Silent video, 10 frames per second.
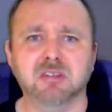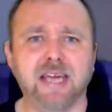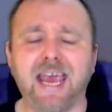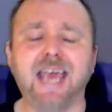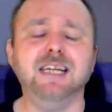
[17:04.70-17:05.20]

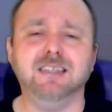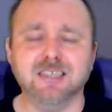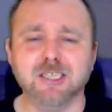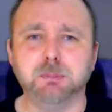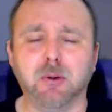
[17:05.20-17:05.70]
anything
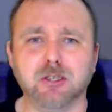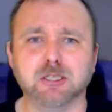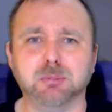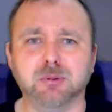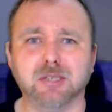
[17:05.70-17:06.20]
is
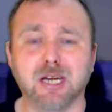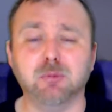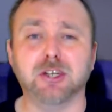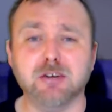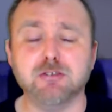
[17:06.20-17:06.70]
possible, and with
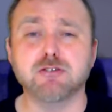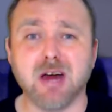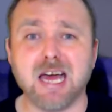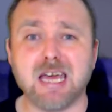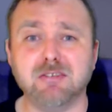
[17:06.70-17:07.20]
enough
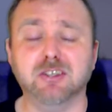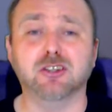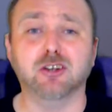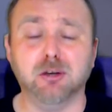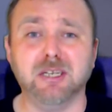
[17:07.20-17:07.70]
drive,
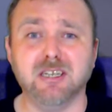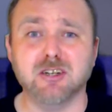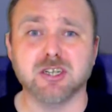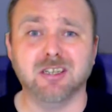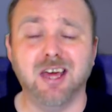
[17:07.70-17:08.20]

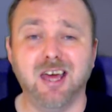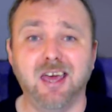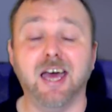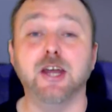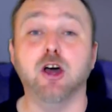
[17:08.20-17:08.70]
determination,
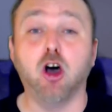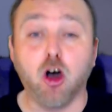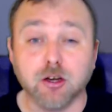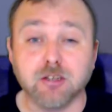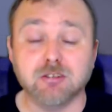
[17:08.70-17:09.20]
and
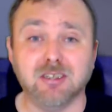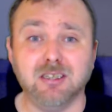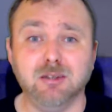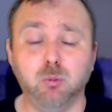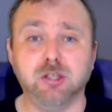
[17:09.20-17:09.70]
honesty
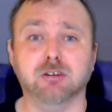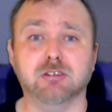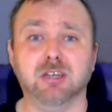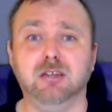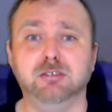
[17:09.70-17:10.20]
with
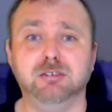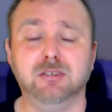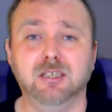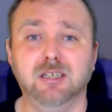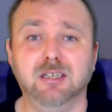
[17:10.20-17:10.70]
yourself,
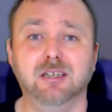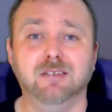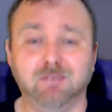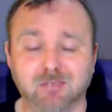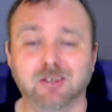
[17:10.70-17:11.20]

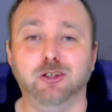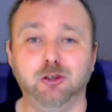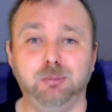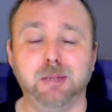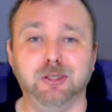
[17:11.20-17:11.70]
you'll
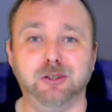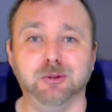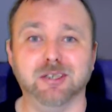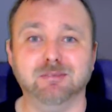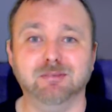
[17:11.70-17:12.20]
be able to do it.
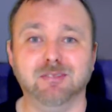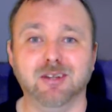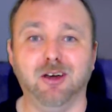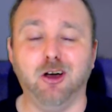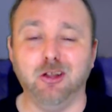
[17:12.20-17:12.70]

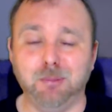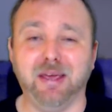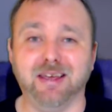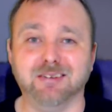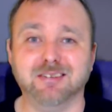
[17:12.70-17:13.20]
All the
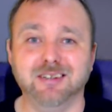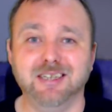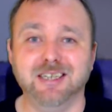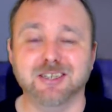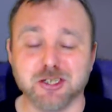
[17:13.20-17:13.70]
best.
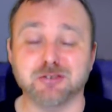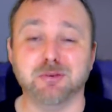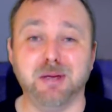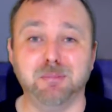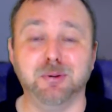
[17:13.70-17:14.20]
Just
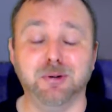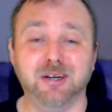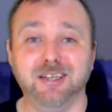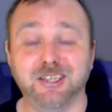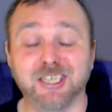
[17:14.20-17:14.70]
remember,
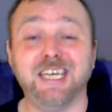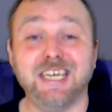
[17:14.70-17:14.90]
the key